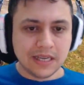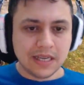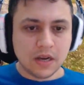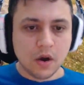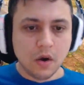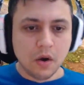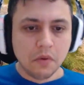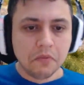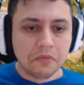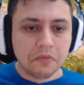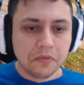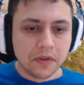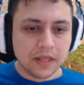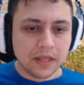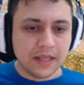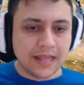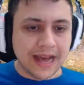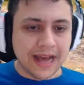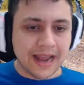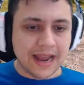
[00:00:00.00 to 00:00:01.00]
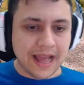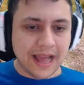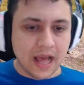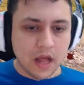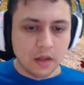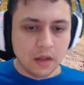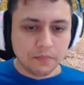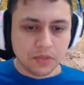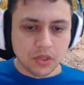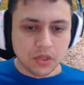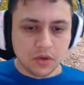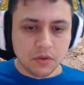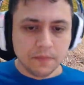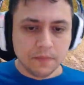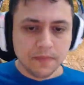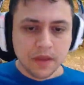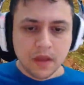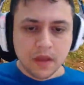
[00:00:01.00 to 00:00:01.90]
and hopefully that helps you.